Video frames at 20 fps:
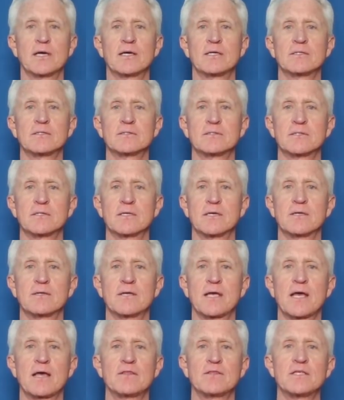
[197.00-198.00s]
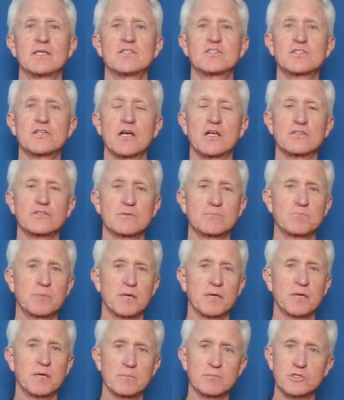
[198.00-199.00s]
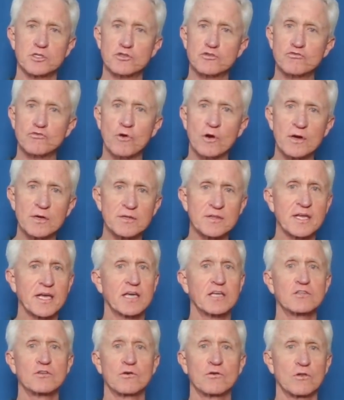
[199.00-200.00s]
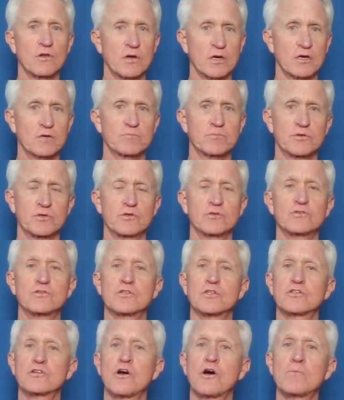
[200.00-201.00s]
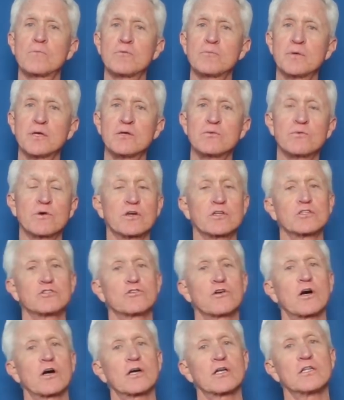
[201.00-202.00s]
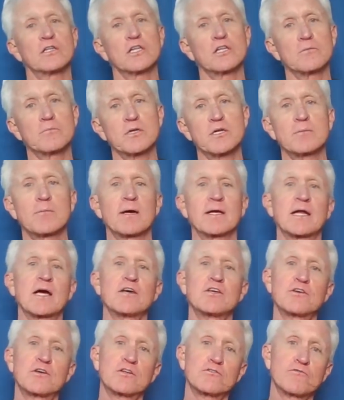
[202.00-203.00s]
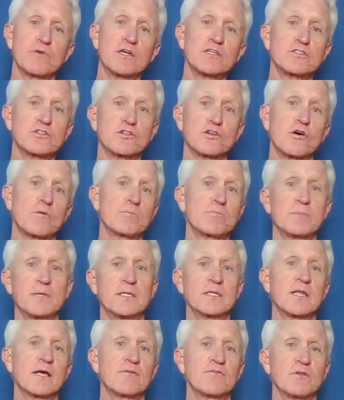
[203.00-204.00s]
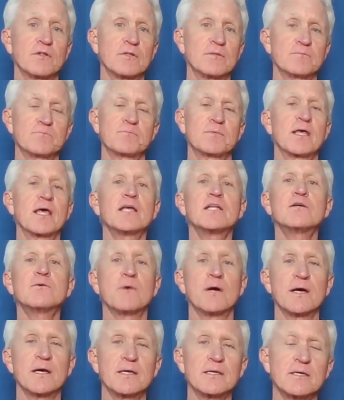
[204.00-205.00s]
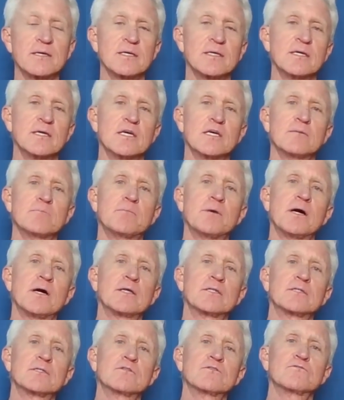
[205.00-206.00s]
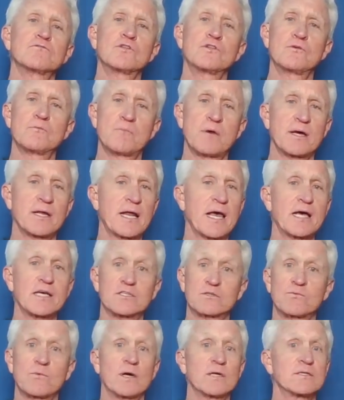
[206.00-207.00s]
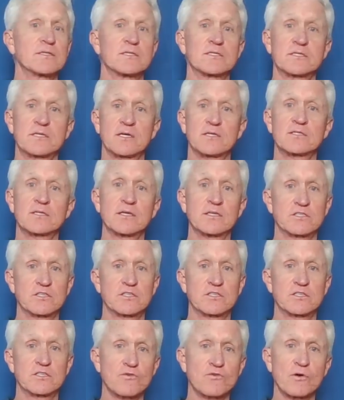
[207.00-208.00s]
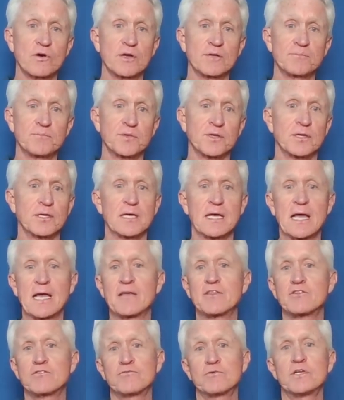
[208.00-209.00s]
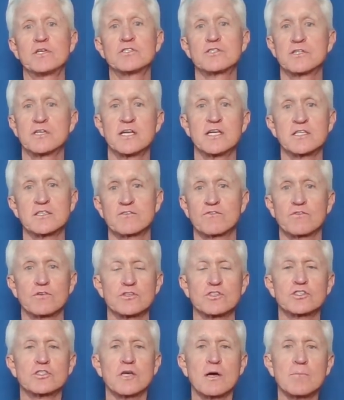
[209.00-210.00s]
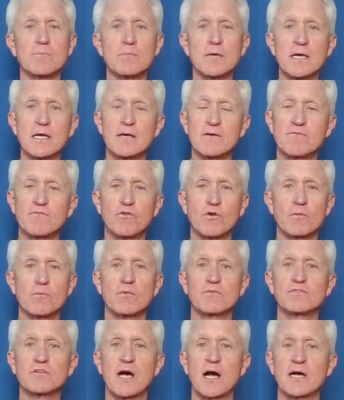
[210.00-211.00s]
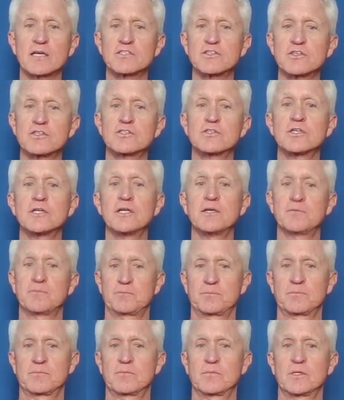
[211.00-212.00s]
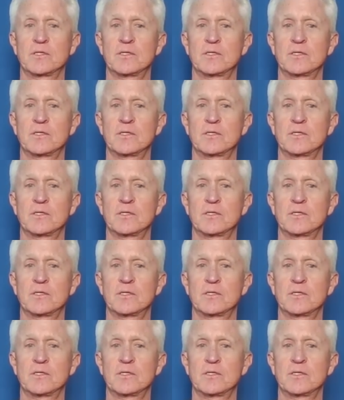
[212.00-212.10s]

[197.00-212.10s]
And, uh, and these cells become destroyed. They can no longer produce the dopamine. We're going to talk a little bit about how you can raise the dopamine level anyway, but you might ask why do the cells get destroyed? And the reason is for some form of toxicity.